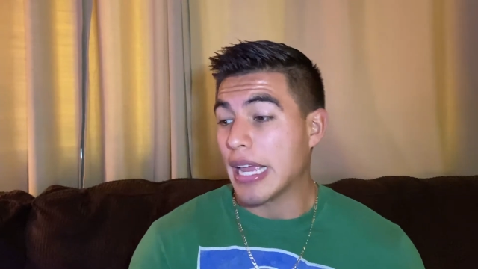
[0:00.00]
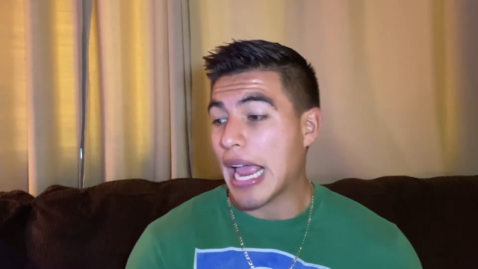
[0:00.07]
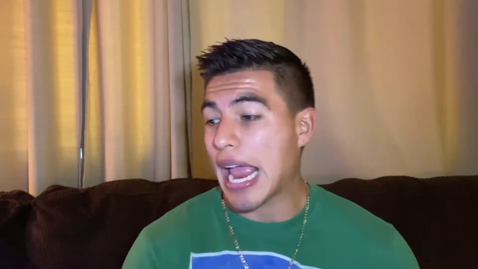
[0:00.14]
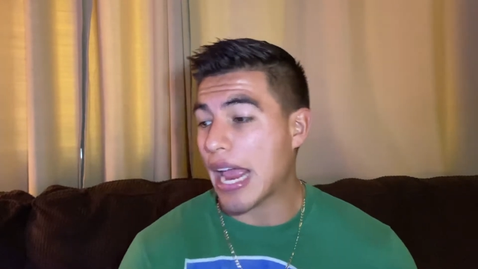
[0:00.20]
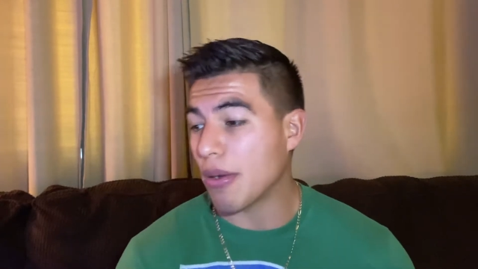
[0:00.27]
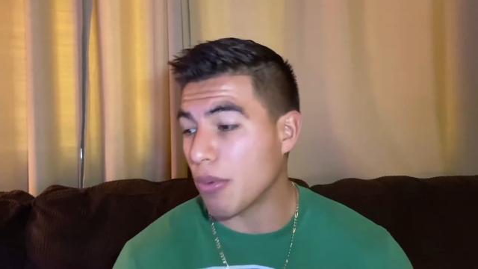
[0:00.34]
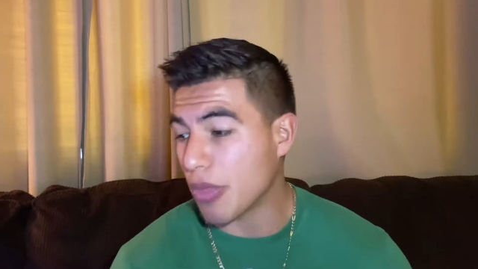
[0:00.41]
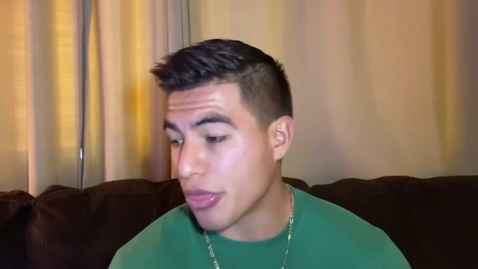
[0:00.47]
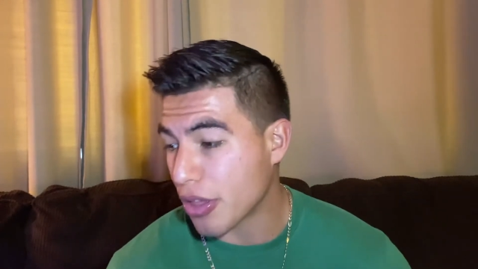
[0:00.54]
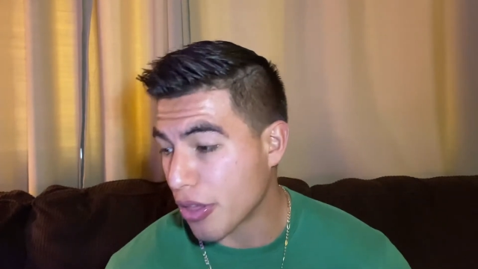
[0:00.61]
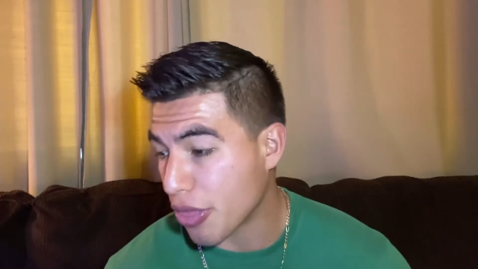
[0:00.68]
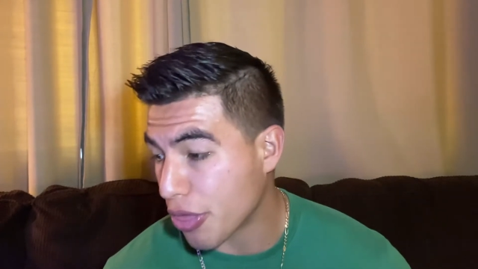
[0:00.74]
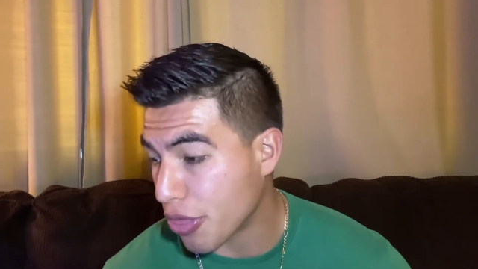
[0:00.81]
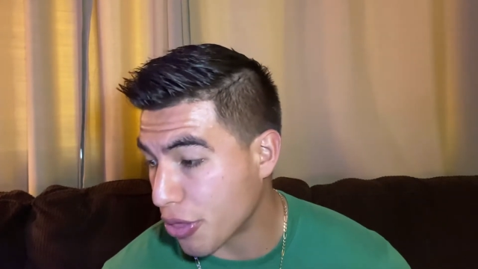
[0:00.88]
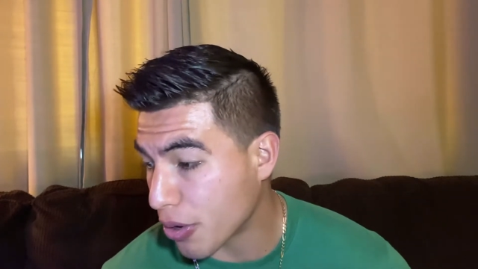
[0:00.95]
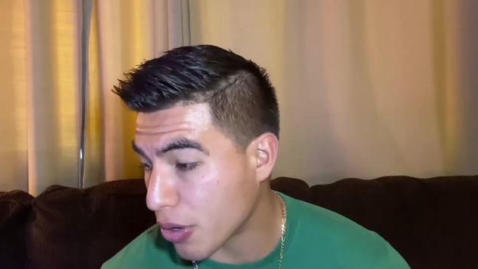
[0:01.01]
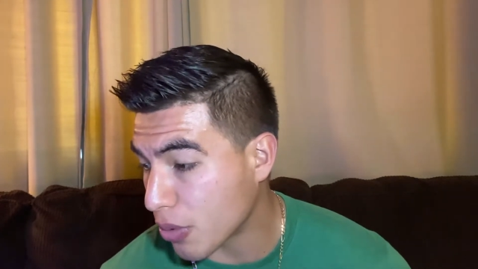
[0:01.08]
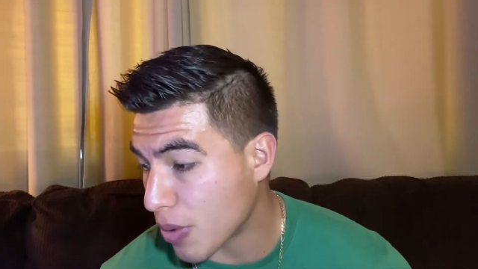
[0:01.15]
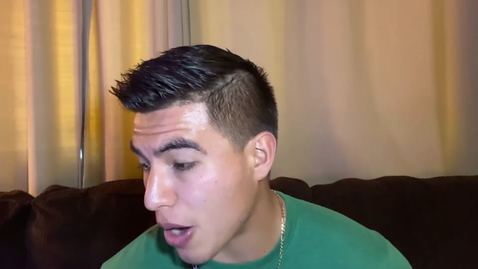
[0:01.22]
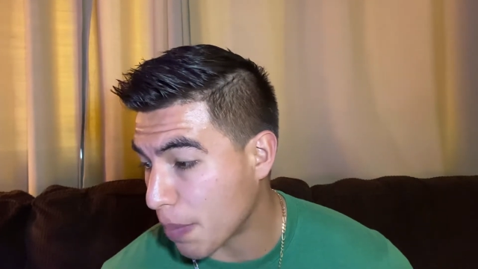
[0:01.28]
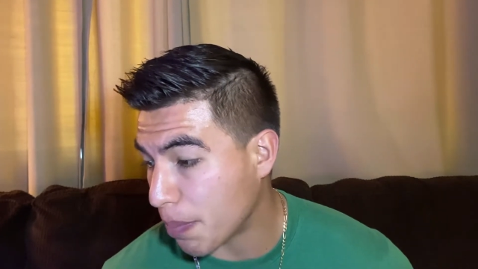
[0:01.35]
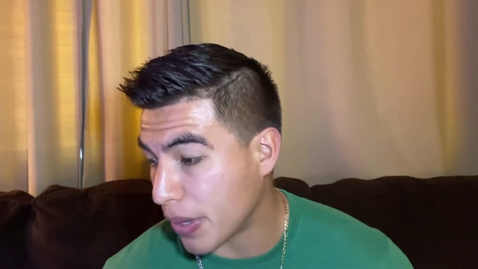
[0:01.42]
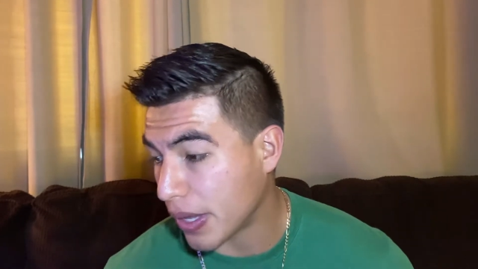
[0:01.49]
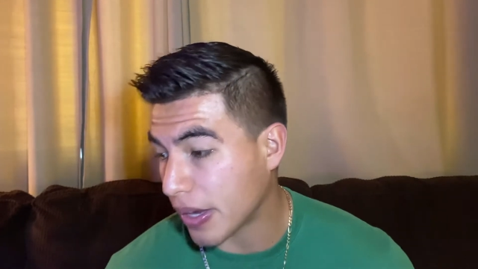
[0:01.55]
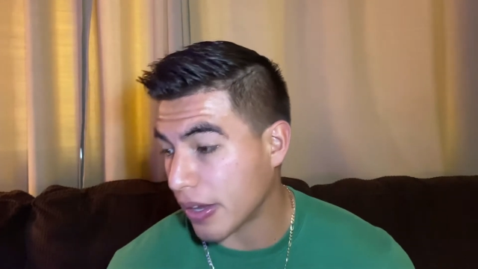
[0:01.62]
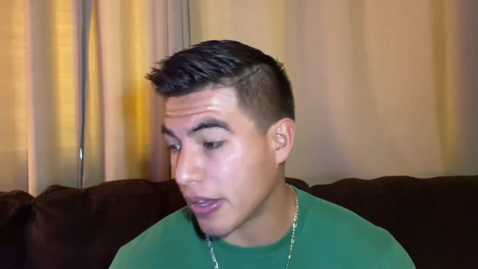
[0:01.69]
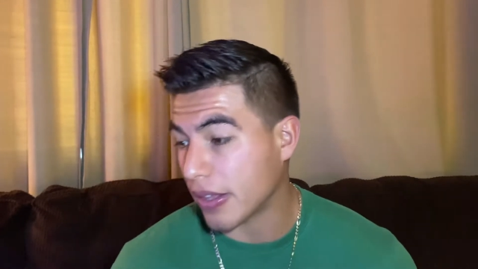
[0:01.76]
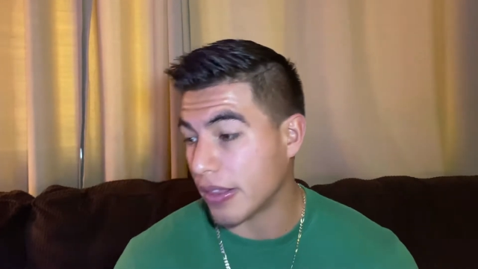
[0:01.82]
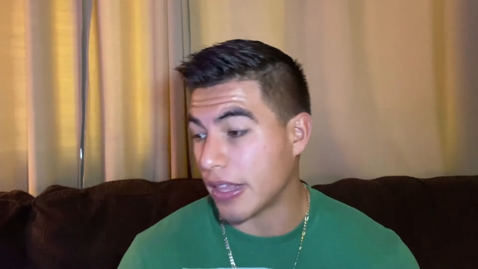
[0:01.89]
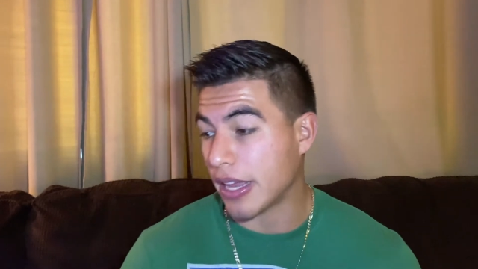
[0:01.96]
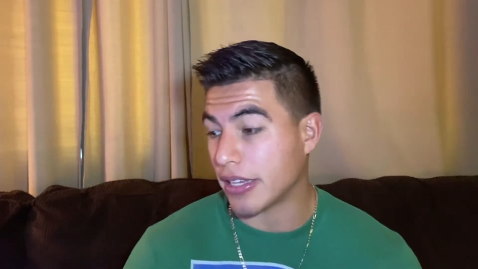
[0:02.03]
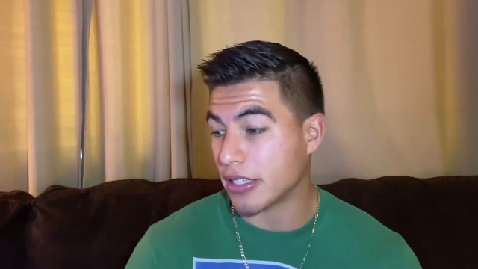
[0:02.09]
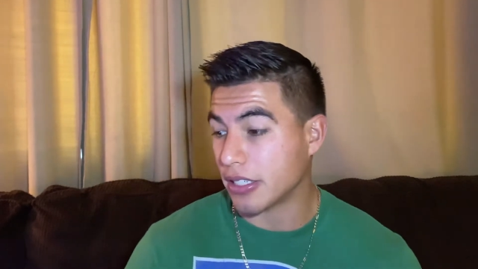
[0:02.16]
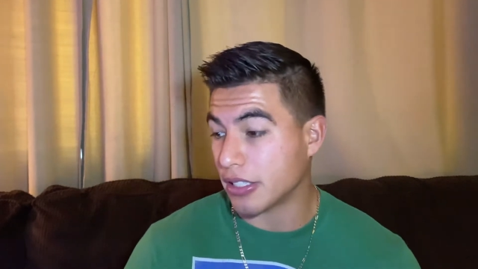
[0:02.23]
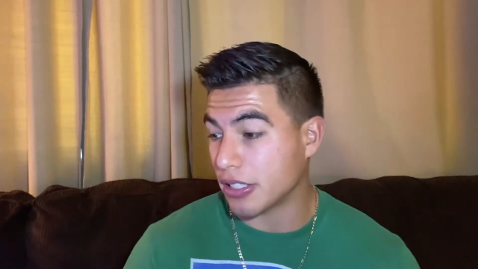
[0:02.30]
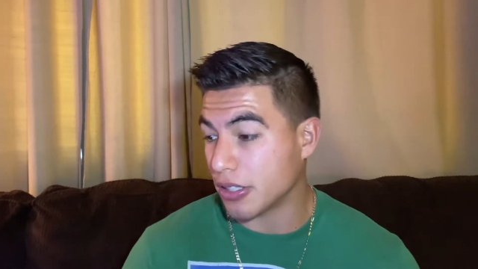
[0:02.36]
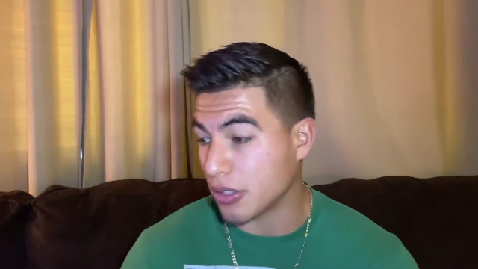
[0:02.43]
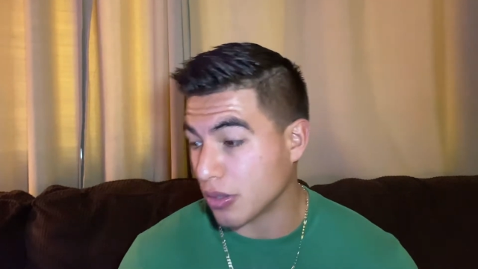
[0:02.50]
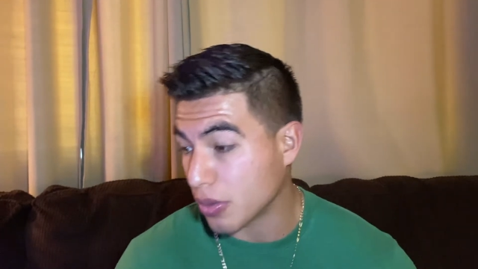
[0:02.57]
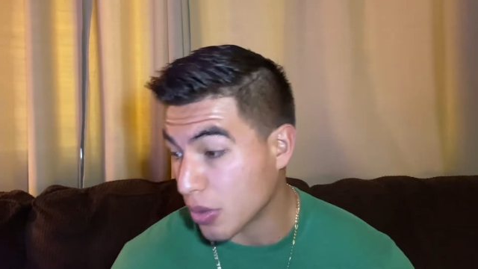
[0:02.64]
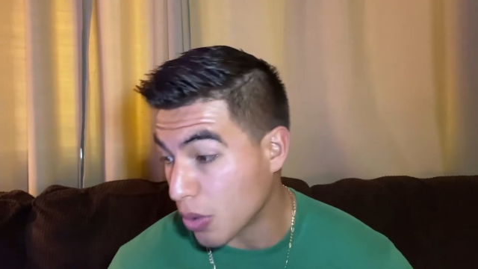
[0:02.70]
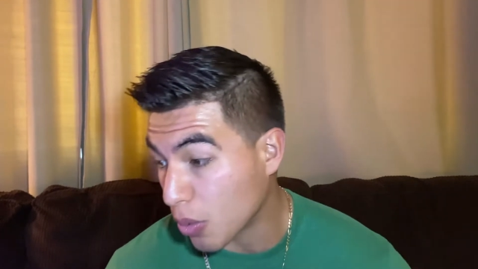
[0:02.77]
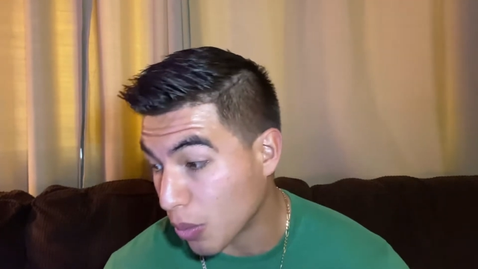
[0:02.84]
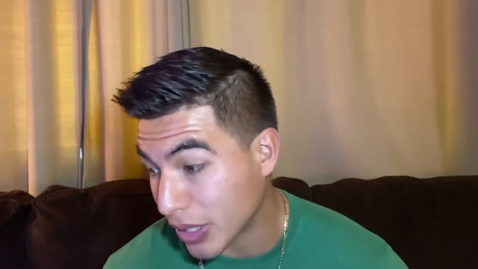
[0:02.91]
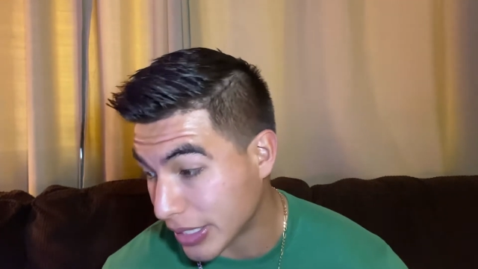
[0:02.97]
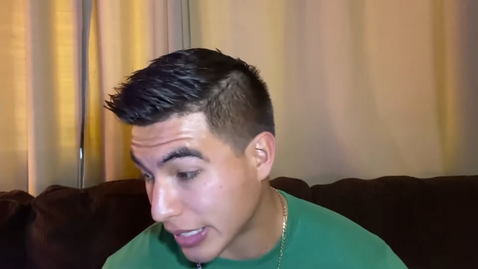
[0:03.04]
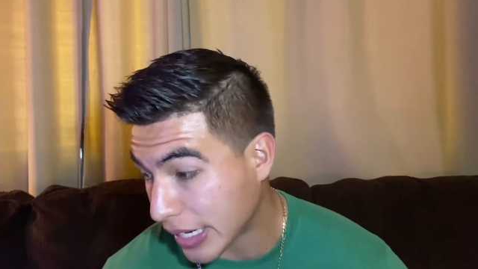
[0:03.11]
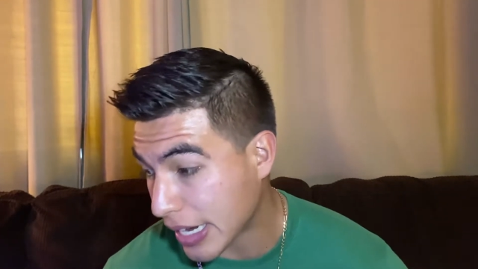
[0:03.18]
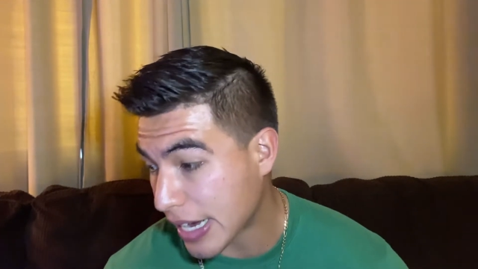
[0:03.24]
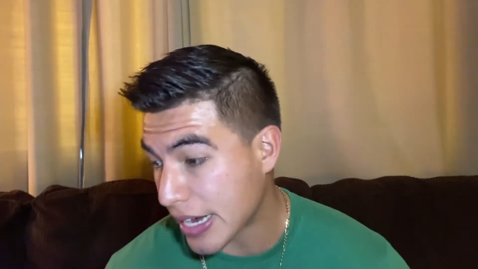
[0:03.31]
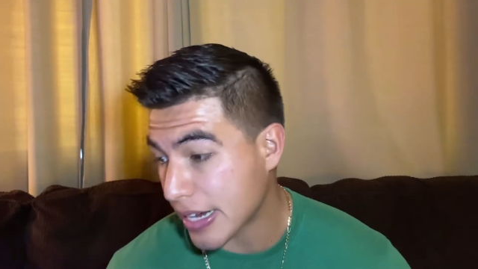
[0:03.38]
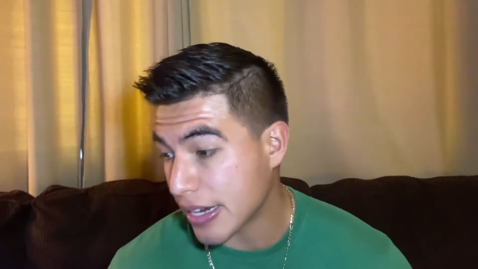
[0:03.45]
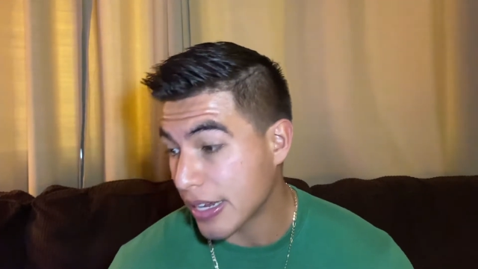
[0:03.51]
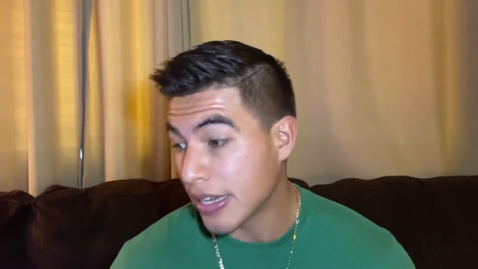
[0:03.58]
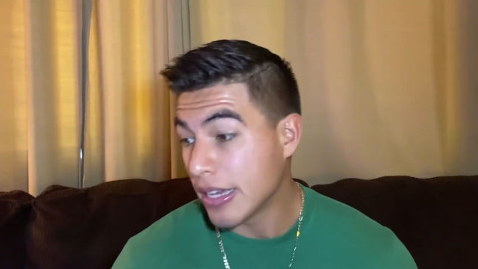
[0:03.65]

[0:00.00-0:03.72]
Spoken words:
And with the third round pick, they still retained.